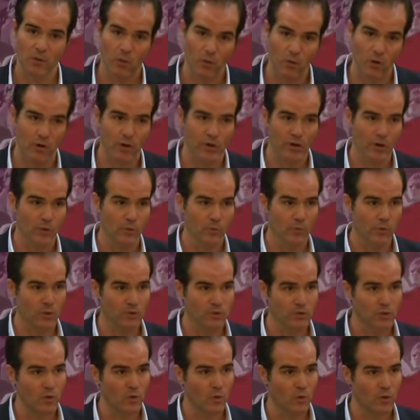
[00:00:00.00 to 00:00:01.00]
or in other
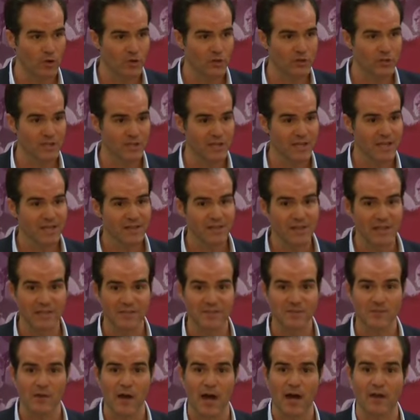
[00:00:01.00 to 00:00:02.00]
words, coercion,
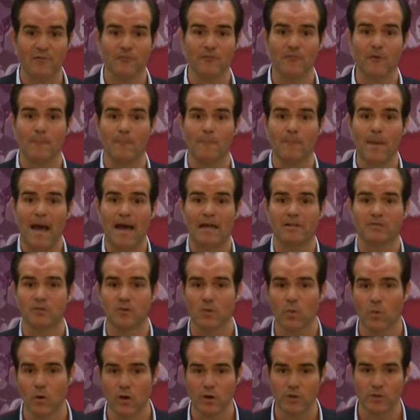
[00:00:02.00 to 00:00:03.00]
things have gotten from bad
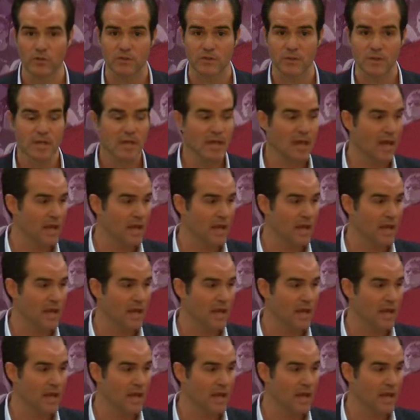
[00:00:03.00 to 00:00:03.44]
to worse.